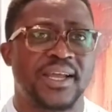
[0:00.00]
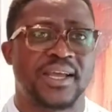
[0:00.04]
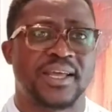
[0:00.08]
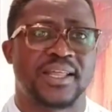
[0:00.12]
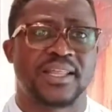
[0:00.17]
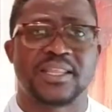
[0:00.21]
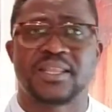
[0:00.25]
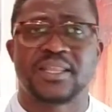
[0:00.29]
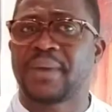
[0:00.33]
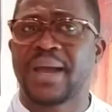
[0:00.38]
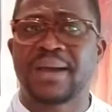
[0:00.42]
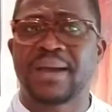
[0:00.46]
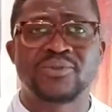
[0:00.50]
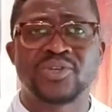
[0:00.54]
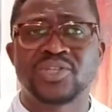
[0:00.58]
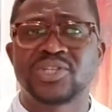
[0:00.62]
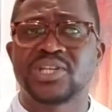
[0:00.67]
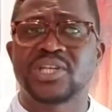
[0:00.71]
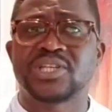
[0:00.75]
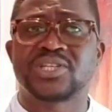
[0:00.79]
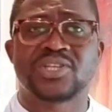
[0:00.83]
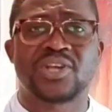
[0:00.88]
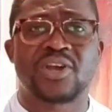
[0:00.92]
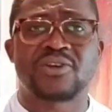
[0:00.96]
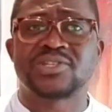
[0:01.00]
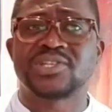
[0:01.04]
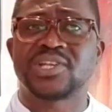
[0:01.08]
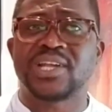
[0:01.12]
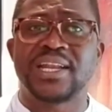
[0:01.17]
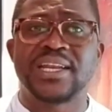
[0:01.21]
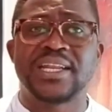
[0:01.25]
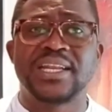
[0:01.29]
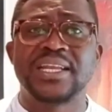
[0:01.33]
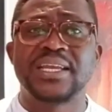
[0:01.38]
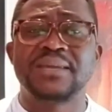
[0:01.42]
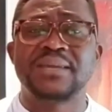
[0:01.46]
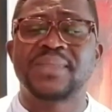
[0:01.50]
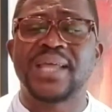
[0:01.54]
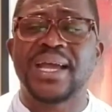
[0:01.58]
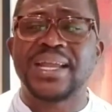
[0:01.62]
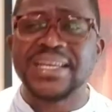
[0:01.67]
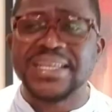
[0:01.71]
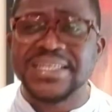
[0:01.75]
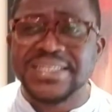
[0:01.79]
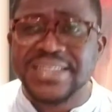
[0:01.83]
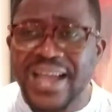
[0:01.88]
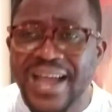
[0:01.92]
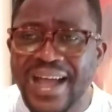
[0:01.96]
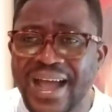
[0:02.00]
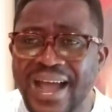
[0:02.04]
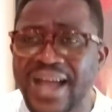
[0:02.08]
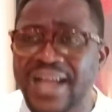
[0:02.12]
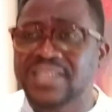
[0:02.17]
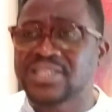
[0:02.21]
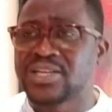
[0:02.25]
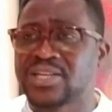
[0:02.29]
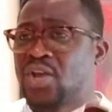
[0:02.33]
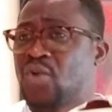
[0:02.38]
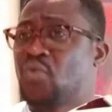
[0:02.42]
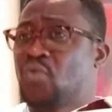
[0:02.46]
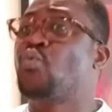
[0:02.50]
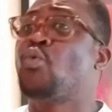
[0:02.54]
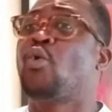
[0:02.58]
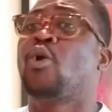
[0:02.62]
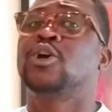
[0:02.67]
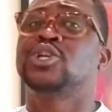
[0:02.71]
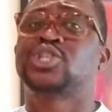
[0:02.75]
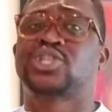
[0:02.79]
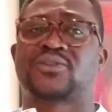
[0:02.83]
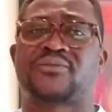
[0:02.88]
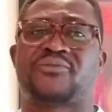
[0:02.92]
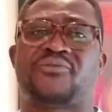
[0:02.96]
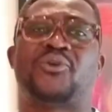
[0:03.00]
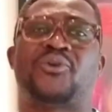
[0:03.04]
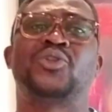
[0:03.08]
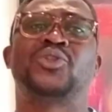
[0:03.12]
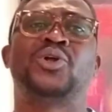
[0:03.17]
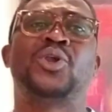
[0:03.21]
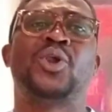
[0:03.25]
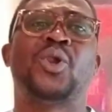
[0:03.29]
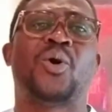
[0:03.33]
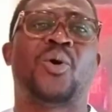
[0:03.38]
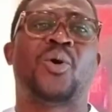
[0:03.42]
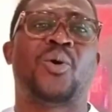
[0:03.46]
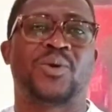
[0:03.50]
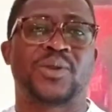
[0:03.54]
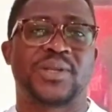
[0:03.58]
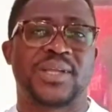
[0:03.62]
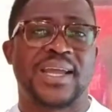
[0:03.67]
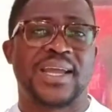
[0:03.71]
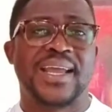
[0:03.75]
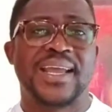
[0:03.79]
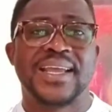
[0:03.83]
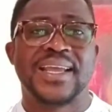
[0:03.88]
And the Bible says concerning him that his heart was for the Lord.